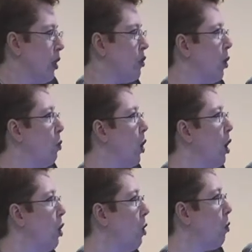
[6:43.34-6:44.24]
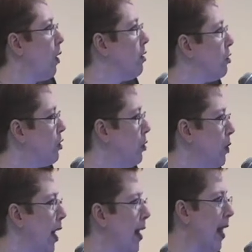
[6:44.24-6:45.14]
So
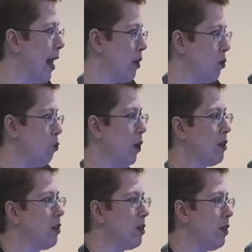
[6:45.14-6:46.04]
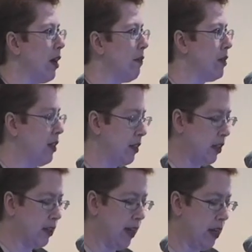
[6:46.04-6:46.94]
to that end, what does the
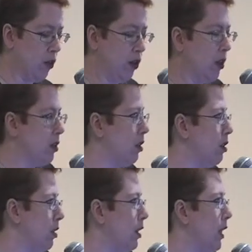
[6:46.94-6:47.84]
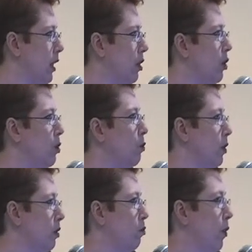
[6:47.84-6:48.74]
FTC say you need to do
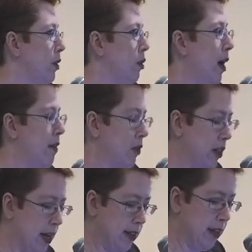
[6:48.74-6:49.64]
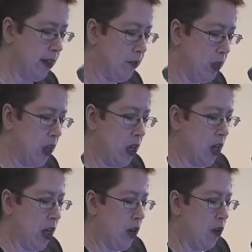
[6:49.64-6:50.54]
with your advertising?
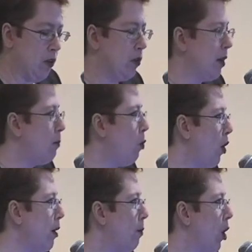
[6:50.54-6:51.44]
The important